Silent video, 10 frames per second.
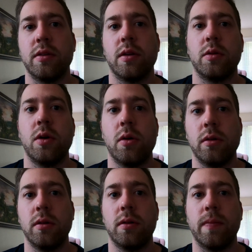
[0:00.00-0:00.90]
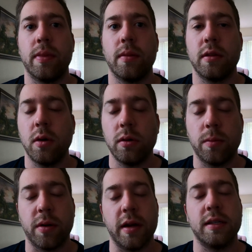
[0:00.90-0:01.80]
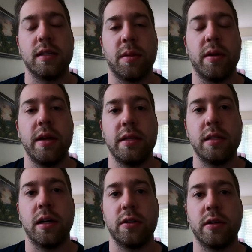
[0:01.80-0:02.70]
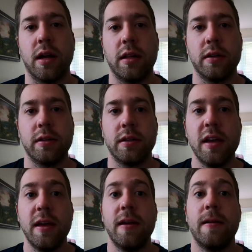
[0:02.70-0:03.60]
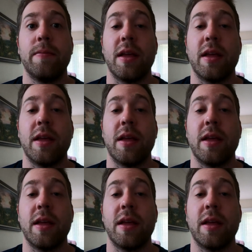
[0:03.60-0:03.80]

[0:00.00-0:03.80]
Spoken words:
So total price is about $1,800.